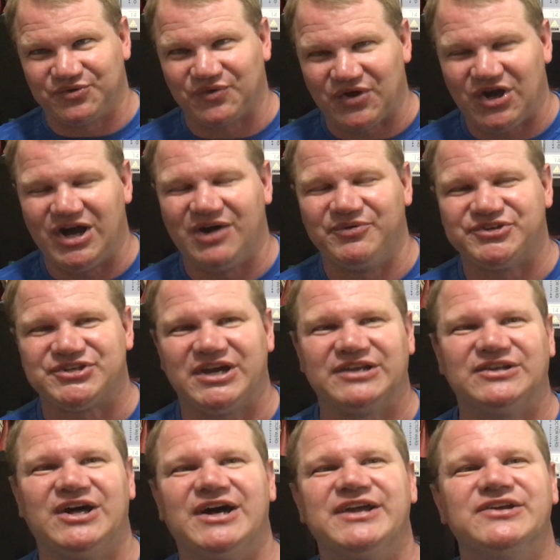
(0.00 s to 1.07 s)
hurrah, which I
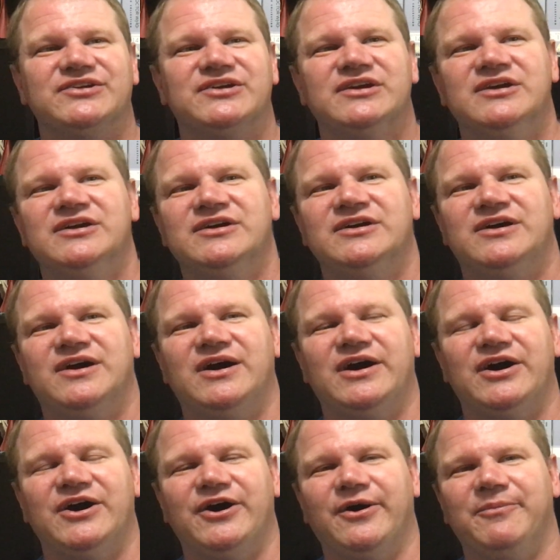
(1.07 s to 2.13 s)
like.
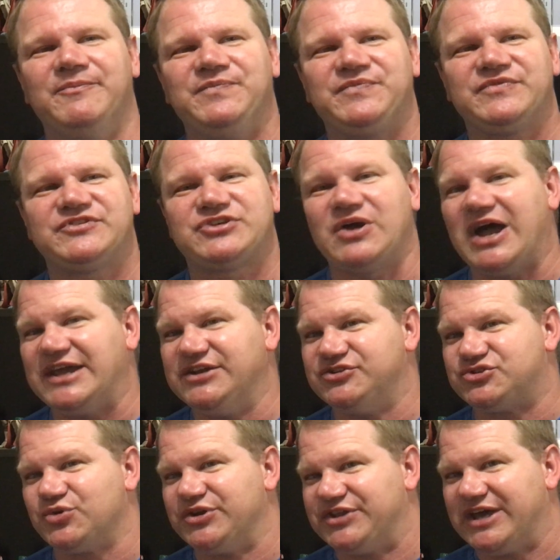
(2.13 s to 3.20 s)
Um, so I
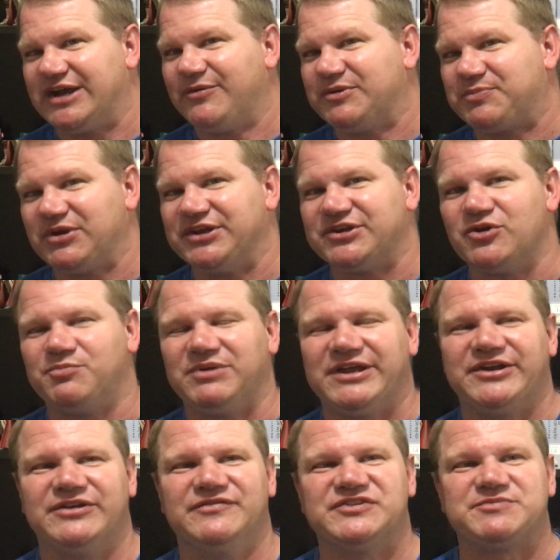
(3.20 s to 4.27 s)
enjoy that. I would probably go
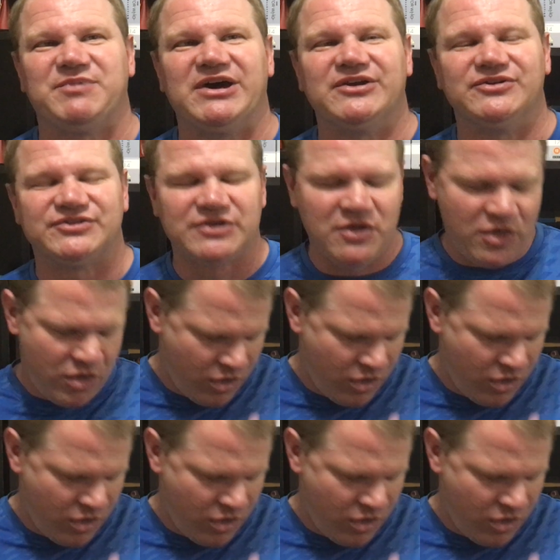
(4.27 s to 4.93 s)
Planet of the Spiders.